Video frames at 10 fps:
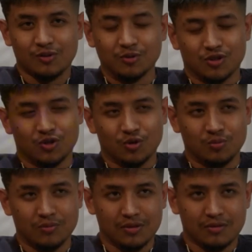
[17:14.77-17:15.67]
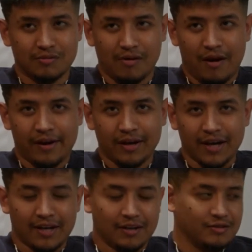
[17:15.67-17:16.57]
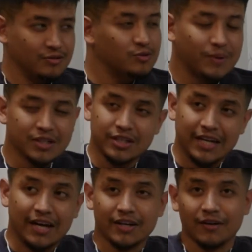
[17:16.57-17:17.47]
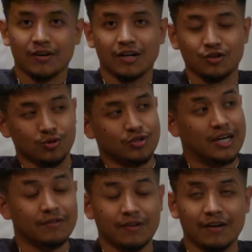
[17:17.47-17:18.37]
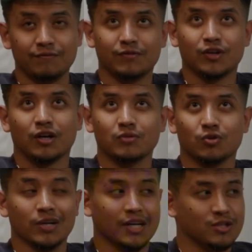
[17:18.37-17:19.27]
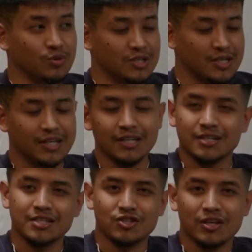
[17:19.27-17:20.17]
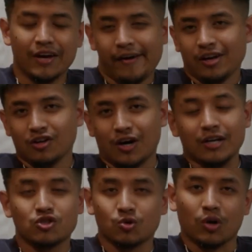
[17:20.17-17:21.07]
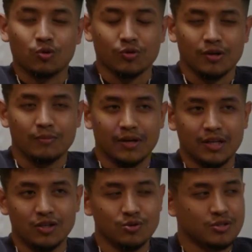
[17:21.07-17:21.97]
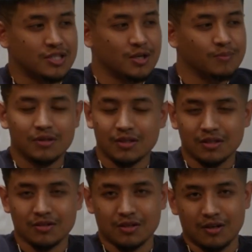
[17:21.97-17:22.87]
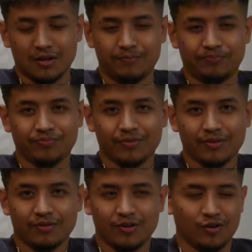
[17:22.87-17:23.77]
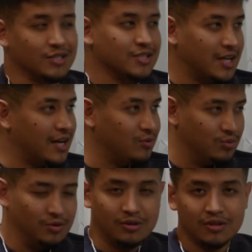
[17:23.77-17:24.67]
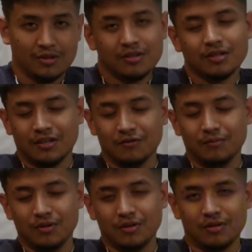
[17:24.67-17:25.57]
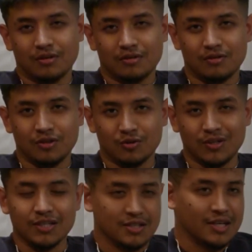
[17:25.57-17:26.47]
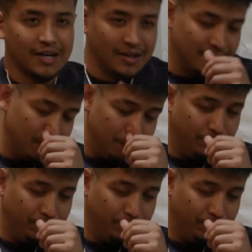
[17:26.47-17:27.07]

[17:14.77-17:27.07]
always told me, and especially now that I've gotten older and I've come to realize what he said. Because I used to work with him, and he used to tell me things, as a dad would give me, insight,